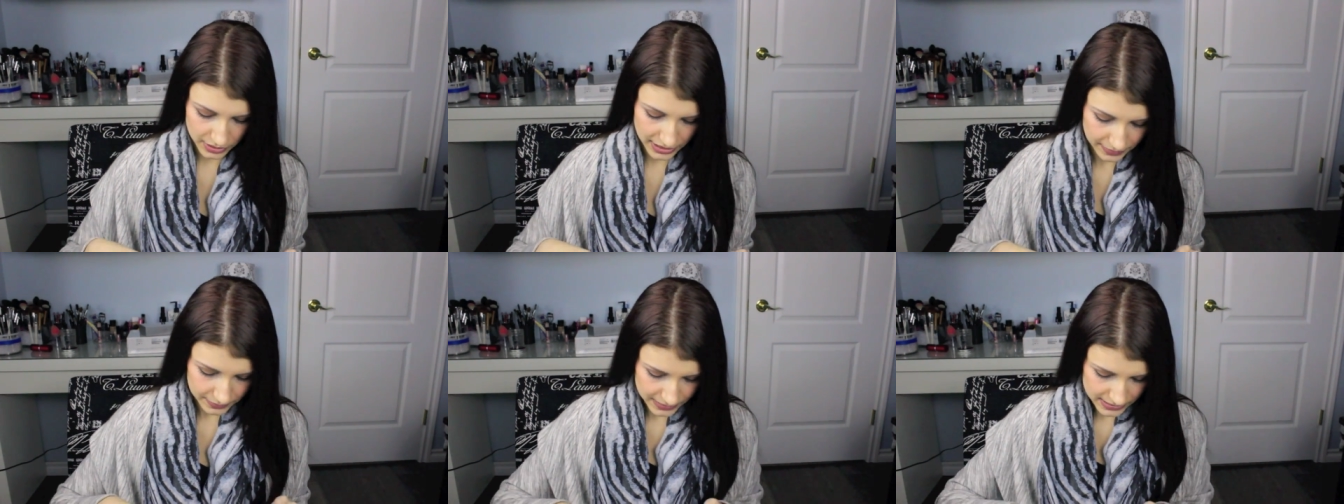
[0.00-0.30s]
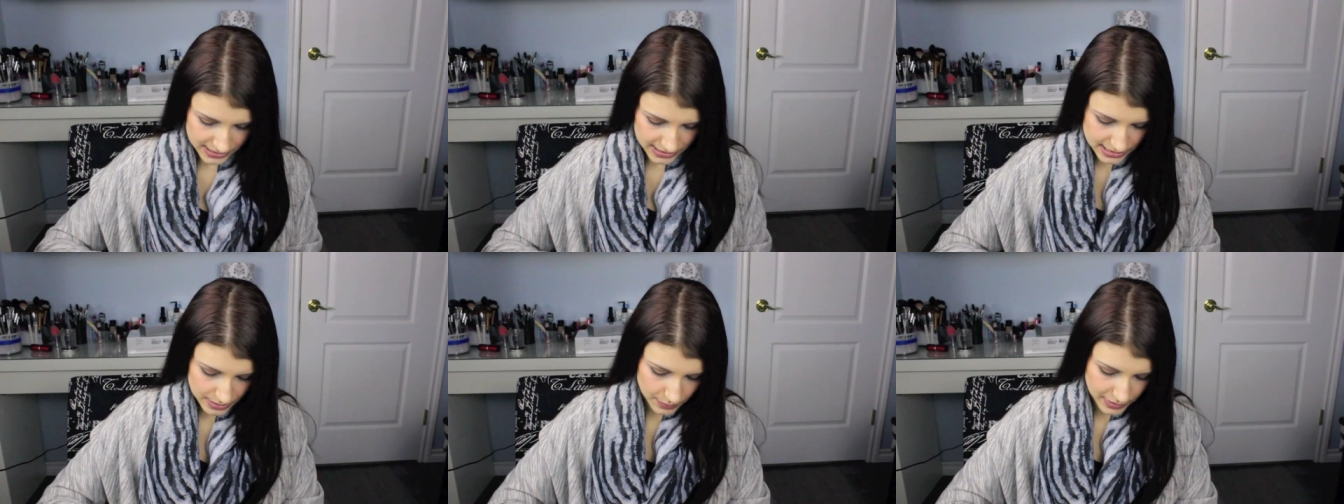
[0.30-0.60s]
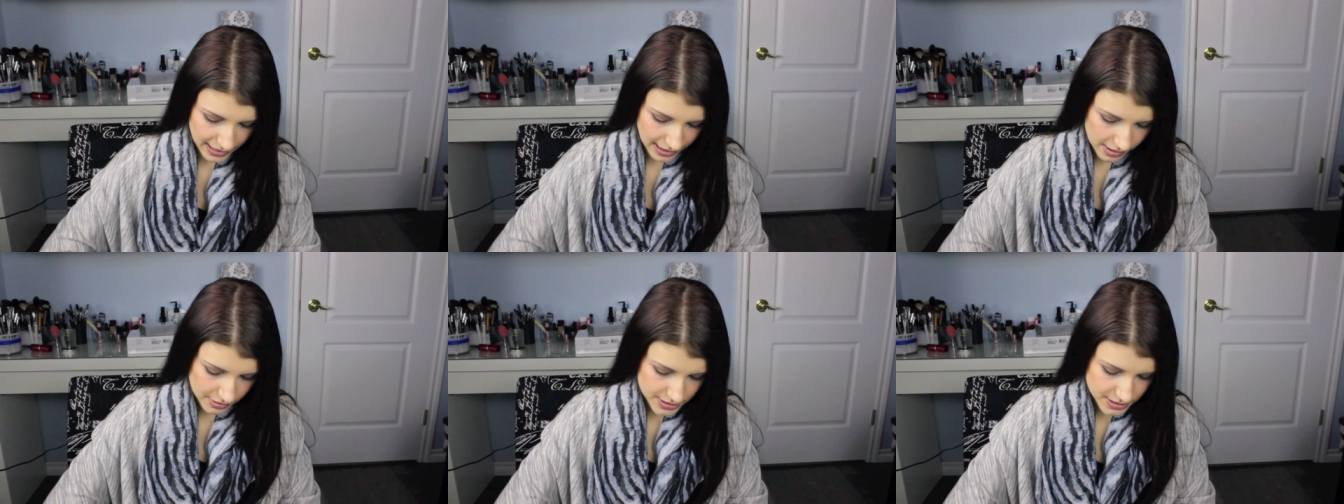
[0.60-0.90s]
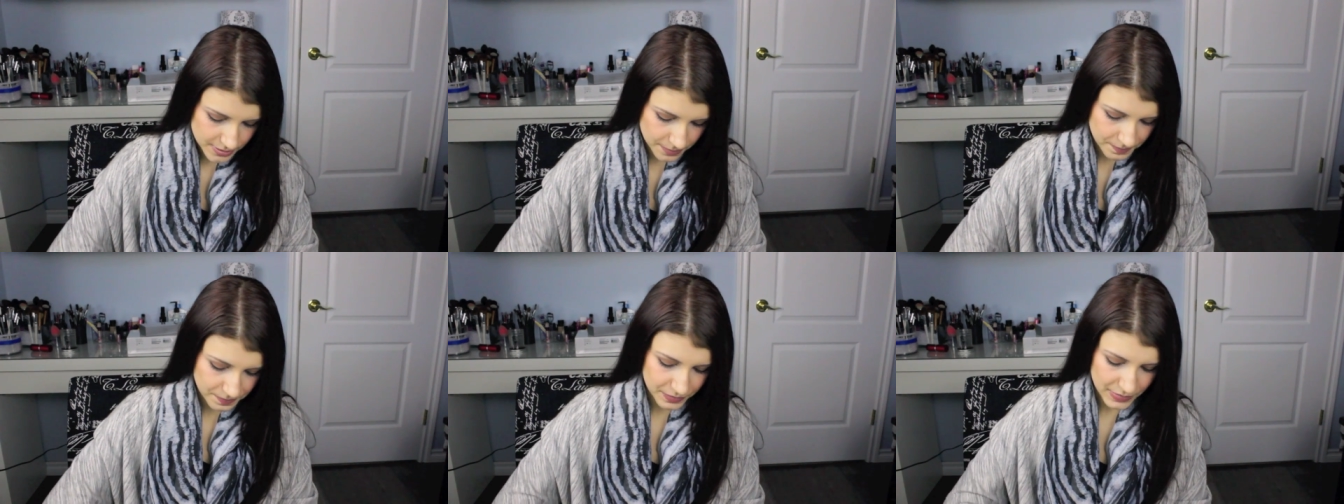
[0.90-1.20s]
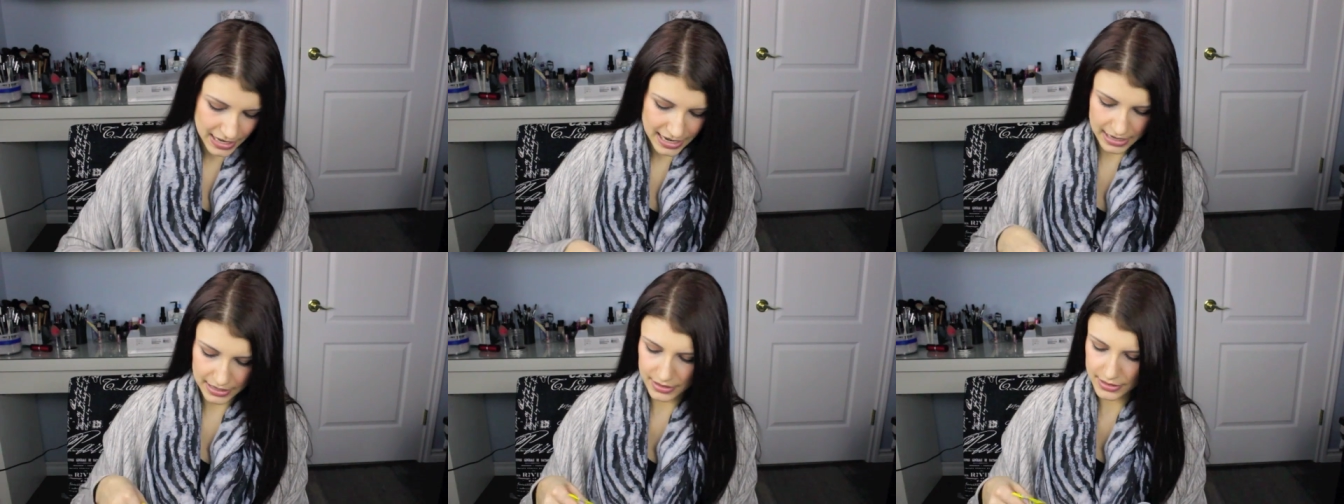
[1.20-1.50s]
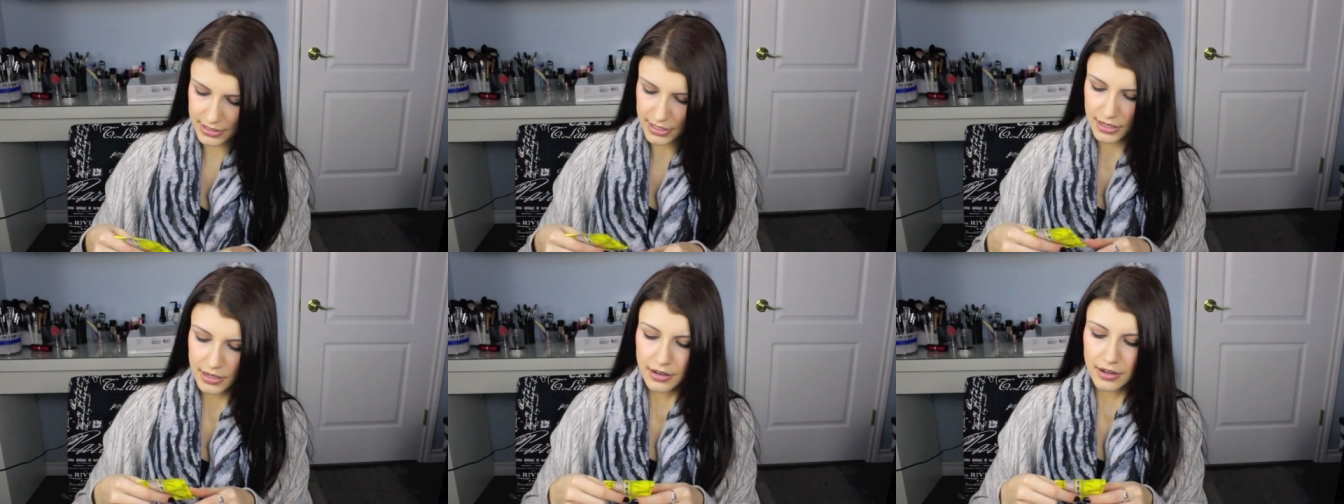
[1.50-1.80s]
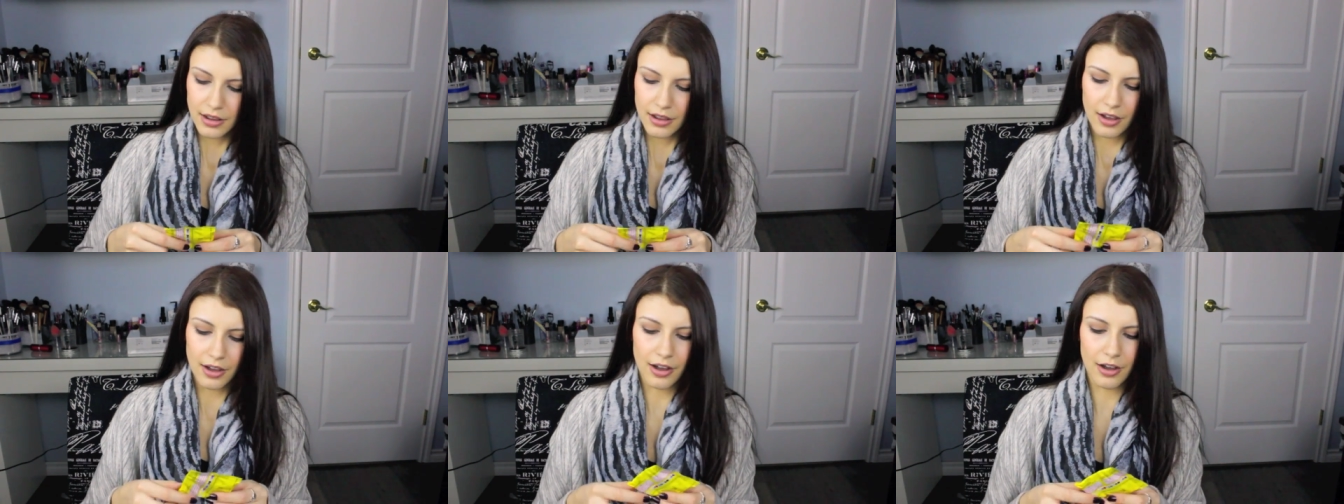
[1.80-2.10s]
So I'll give that to someone else. And,
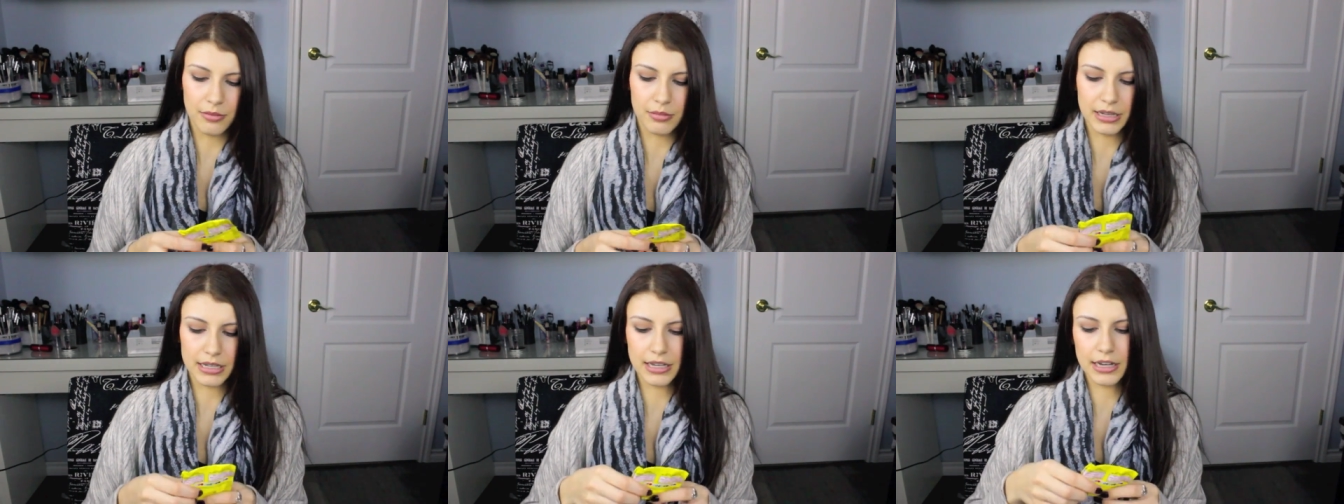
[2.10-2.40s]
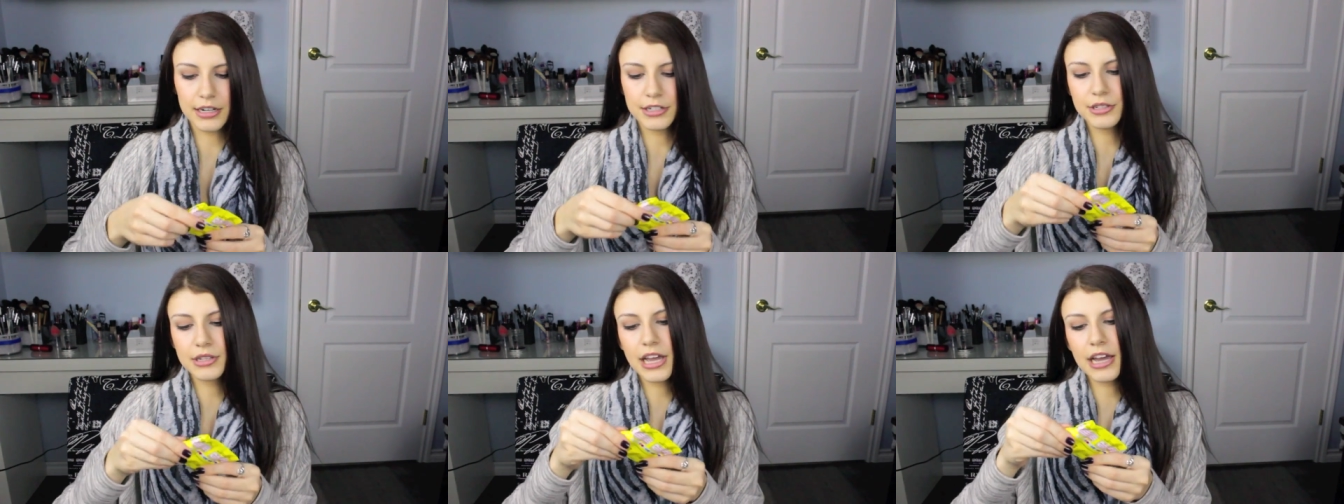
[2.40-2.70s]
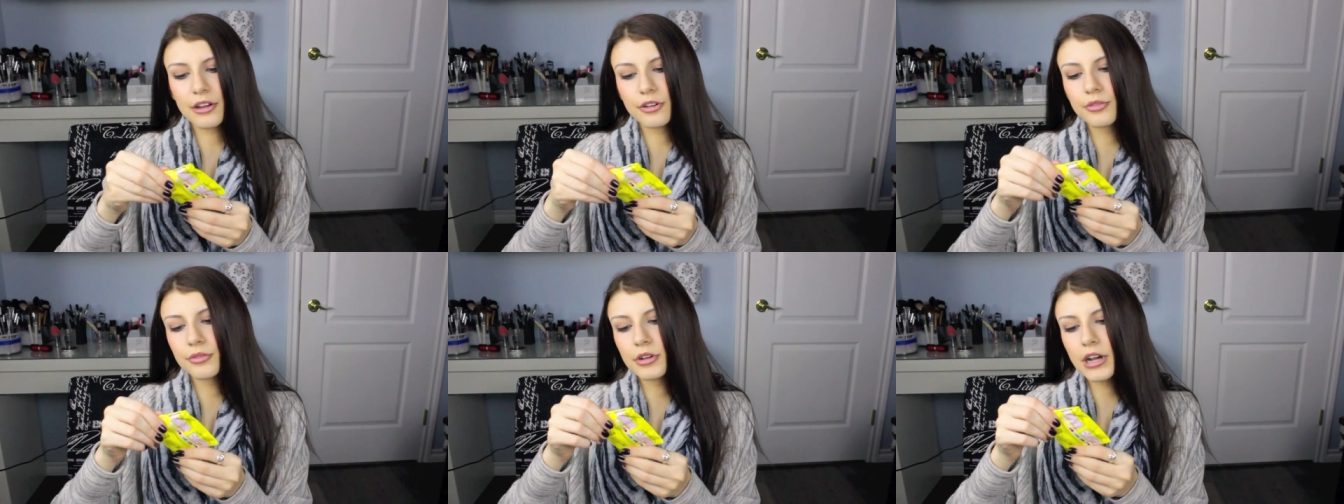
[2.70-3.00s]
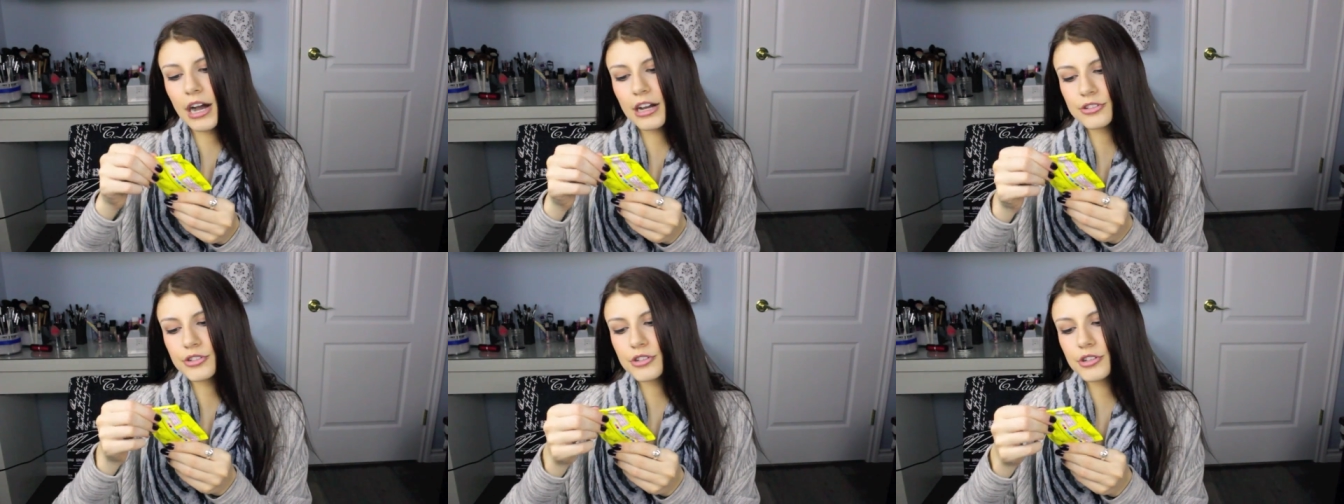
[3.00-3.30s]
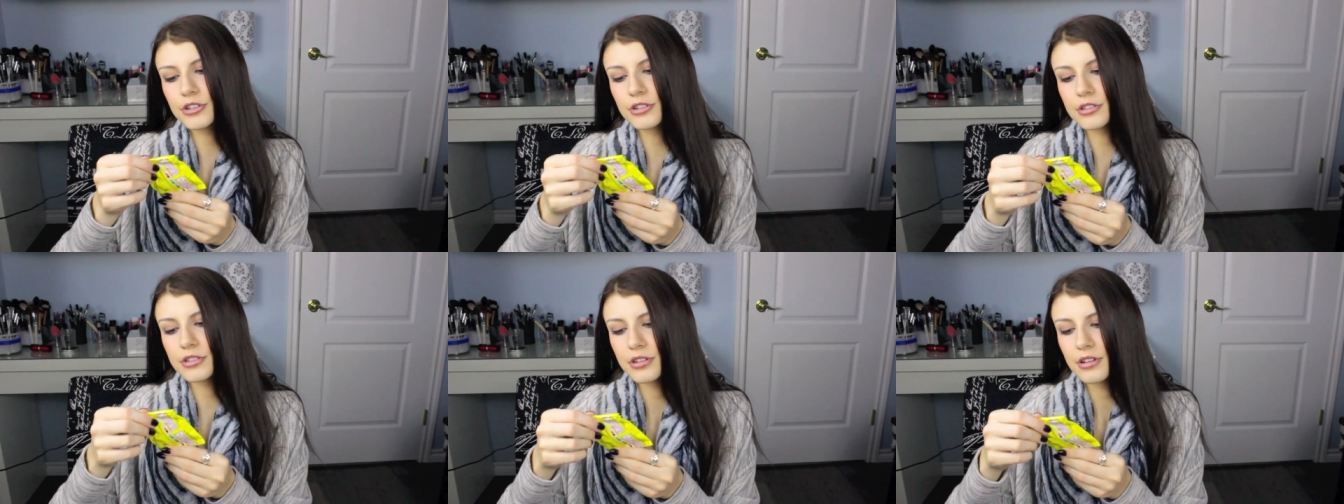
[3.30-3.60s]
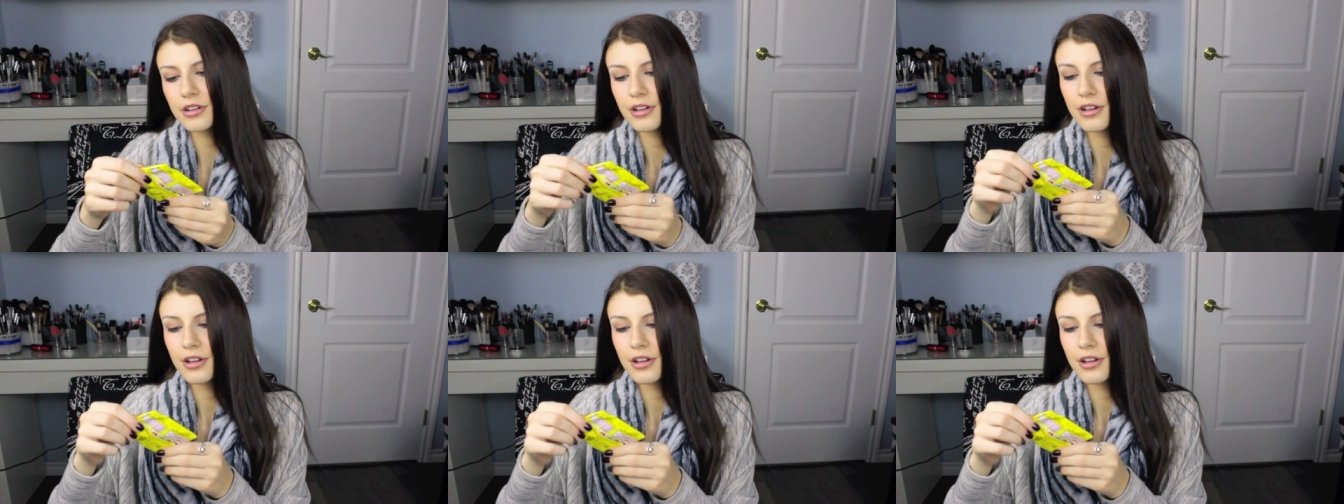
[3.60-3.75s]
oh my god, you got Gushers.